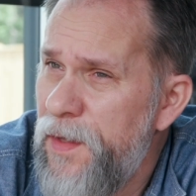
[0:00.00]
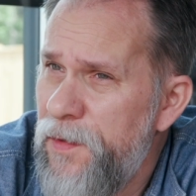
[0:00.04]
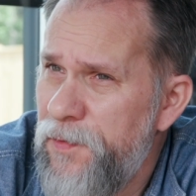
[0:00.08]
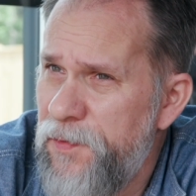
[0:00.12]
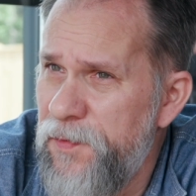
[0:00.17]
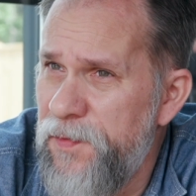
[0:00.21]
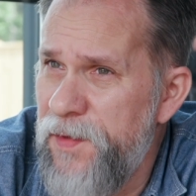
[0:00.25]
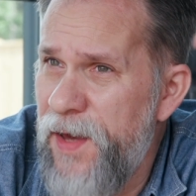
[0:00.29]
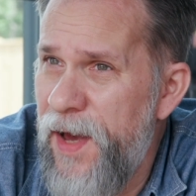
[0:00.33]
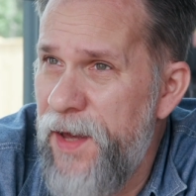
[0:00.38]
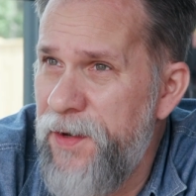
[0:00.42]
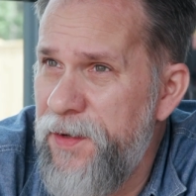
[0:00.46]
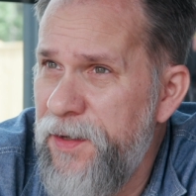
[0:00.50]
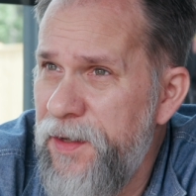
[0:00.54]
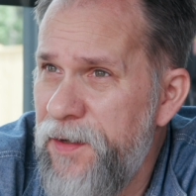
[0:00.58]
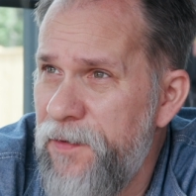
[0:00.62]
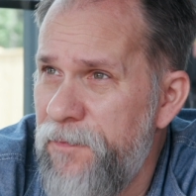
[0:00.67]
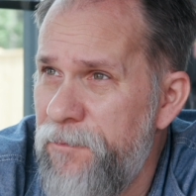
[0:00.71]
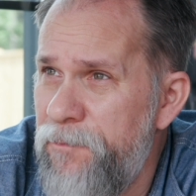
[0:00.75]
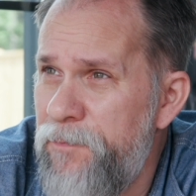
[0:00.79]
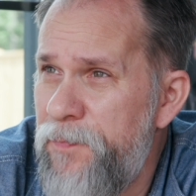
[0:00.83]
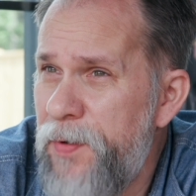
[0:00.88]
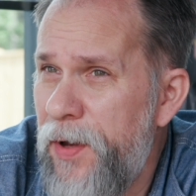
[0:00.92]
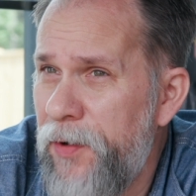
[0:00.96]
So the
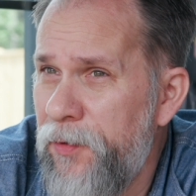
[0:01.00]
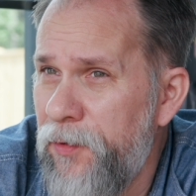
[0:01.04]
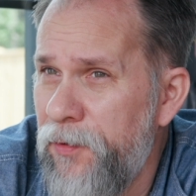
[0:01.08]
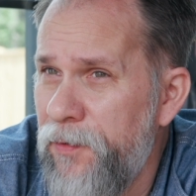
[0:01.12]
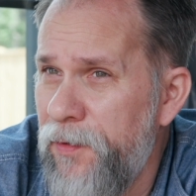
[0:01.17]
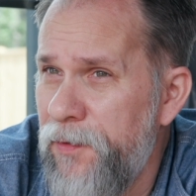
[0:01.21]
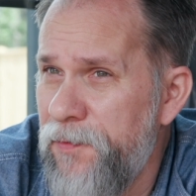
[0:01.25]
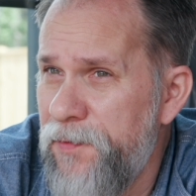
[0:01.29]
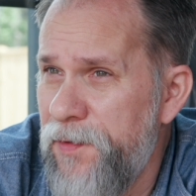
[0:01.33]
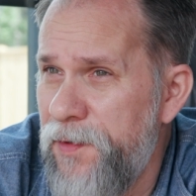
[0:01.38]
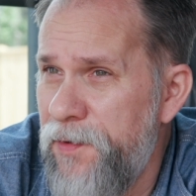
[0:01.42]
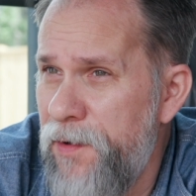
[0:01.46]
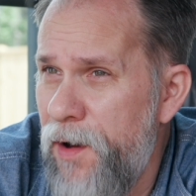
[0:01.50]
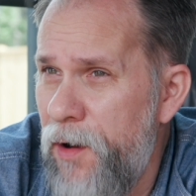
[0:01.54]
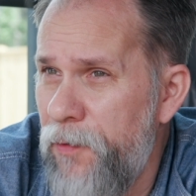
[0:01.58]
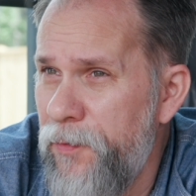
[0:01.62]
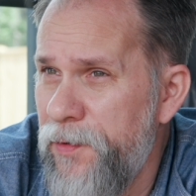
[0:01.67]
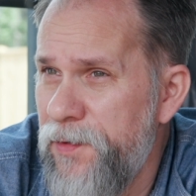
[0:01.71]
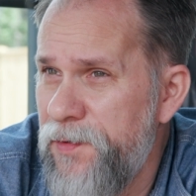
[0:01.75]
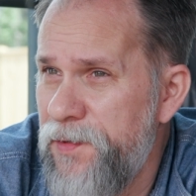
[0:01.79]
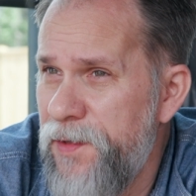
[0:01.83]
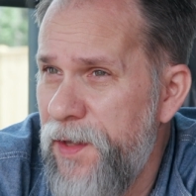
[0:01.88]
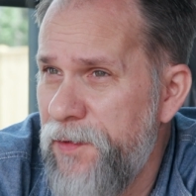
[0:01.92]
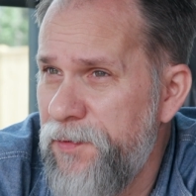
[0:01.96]
idea of better isn't
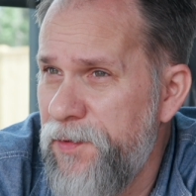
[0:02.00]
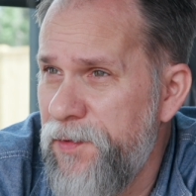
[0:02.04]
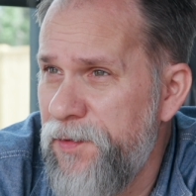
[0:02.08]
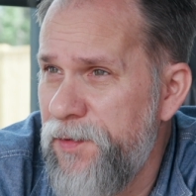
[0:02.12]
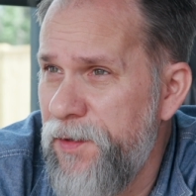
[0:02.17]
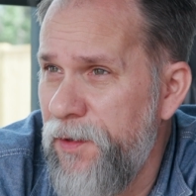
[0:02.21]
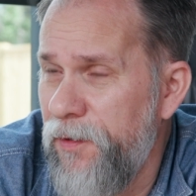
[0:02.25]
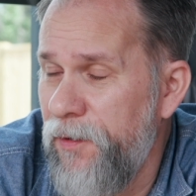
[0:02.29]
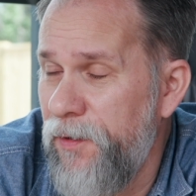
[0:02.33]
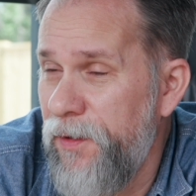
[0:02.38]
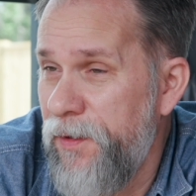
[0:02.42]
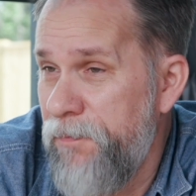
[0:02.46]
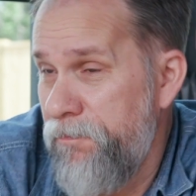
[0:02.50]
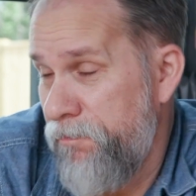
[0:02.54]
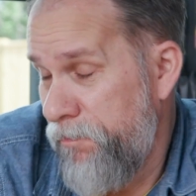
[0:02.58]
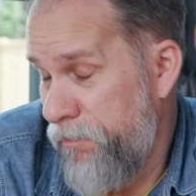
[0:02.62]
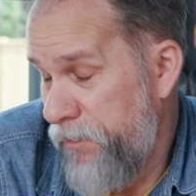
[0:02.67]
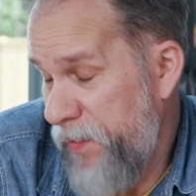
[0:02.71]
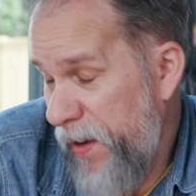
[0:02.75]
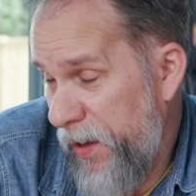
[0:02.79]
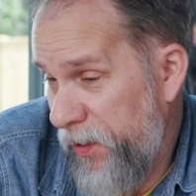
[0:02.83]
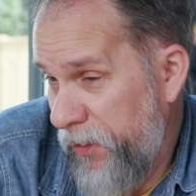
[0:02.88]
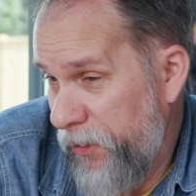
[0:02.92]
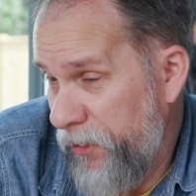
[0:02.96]
always necessarily
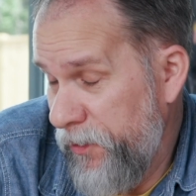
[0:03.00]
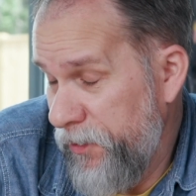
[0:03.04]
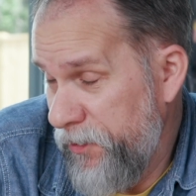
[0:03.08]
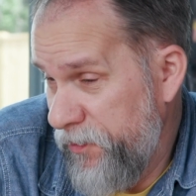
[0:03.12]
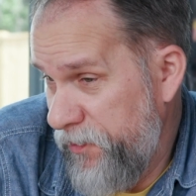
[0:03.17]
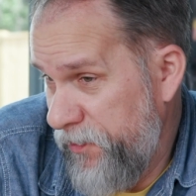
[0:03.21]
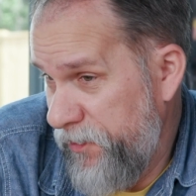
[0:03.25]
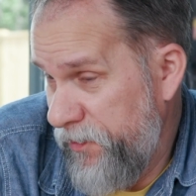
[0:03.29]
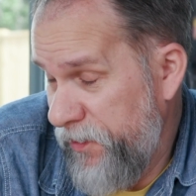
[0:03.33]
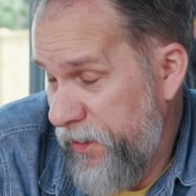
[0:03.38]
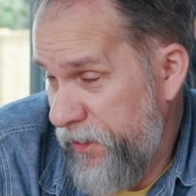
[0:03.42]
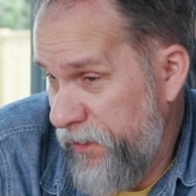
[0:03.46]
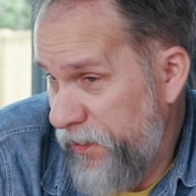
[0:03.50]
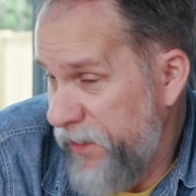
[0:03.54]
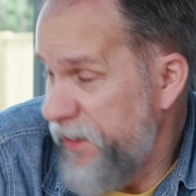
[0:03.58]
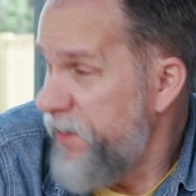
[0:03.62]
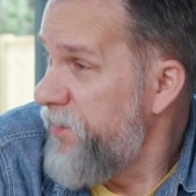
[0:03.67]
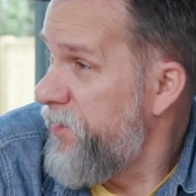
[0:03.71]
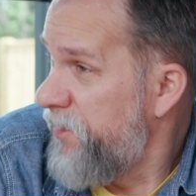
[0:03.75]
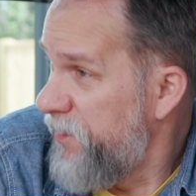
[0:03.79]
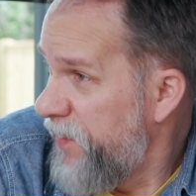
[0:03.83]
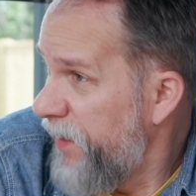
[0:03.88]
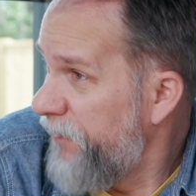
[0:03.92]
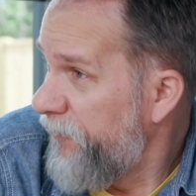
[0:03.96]
better. It's at
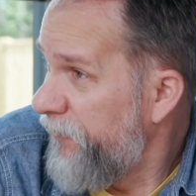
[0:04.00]
least